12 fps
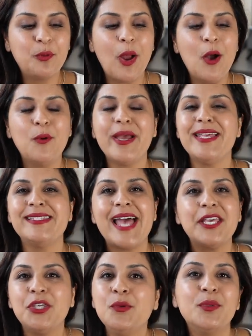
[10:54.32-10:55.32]
pro is
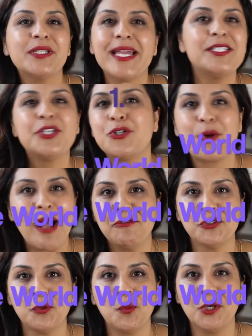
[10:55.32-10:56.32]
that you will get to
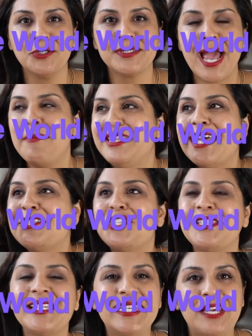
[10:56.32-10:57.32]
travel the world. I mean, that's
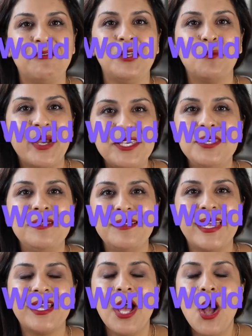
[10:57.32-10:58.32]
just a given. When
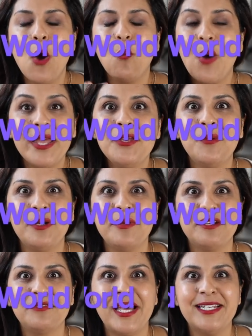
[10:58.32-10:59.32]
like, why do you want to
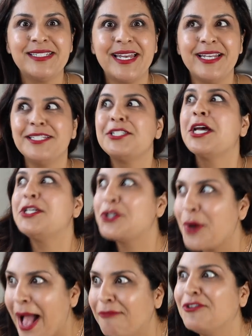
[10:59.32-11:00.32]
be a flight attendant? To
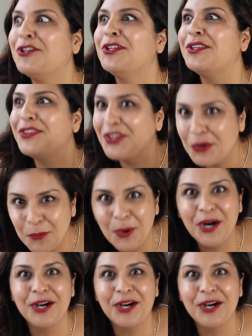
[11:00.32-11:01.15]
travel the